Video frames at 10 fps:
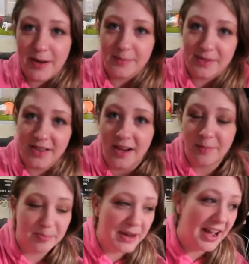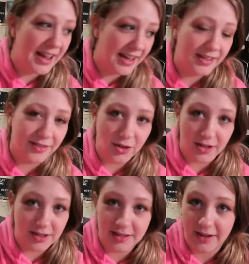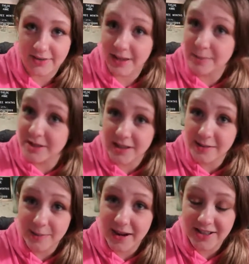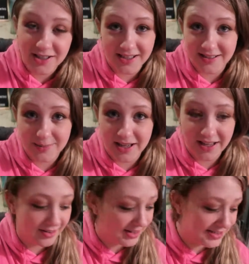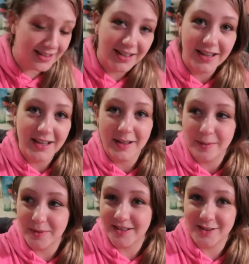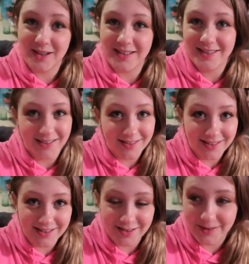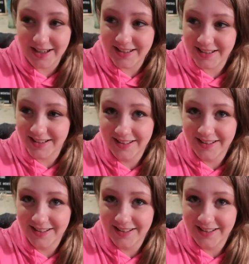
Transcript: Mom stopped by, and of course every time she stops by she ends up taking Grace because Grace sucks her into it.